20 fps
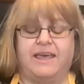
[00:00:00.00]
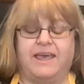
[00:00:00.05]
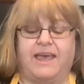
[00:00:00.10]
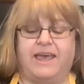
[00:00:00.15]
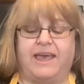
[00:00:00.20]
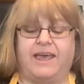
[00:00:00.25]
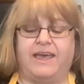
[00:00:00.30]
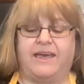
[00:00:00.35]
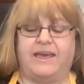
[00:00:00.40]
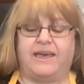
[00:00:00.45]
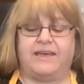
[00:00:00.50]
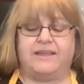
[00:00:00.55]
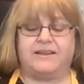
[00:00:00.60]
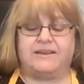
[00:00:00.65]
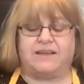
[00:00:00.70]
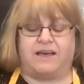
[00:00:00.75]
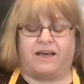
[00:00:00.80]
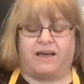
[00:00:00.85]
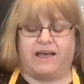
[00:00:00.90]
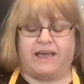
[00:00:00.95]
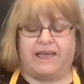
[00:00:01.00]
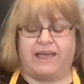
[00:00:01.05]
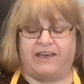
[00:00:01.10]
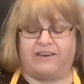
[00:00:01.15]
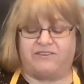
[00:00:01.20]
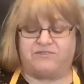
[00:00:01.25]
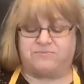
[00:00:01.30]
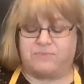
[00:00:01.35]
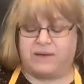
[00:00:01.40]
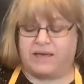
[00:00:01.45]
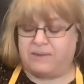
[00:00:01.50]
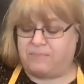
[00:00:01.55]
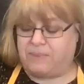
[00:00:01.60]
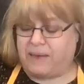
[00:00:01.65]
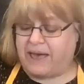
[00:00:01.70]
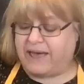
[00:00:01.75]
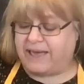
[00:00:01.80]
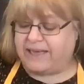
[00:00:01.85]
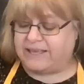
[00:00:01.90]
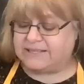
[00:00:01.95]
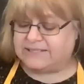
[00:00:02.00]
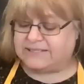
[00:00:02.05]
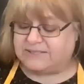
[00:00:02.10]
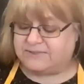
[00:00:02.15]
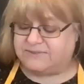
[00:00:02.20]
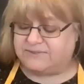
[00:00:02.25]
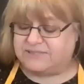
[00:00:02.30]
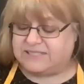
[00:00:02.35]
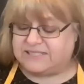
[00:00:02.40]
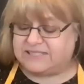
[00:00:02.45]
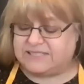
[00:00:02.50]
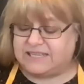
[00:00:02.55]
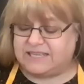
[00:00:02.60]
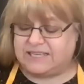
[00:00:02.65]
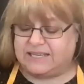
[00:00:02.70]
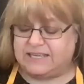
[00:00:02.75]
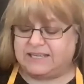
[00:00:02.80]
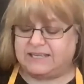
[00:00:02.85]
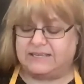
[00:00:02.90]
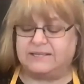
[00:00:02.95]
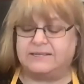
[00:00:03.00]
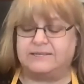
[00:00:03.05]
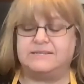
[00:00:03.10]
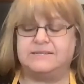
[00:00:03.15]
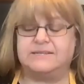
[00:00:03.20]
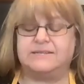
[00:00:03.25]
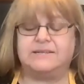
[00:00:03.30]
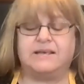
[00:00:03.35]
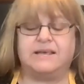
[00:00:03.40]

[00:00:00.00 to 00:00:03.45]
And I have my packets of seed,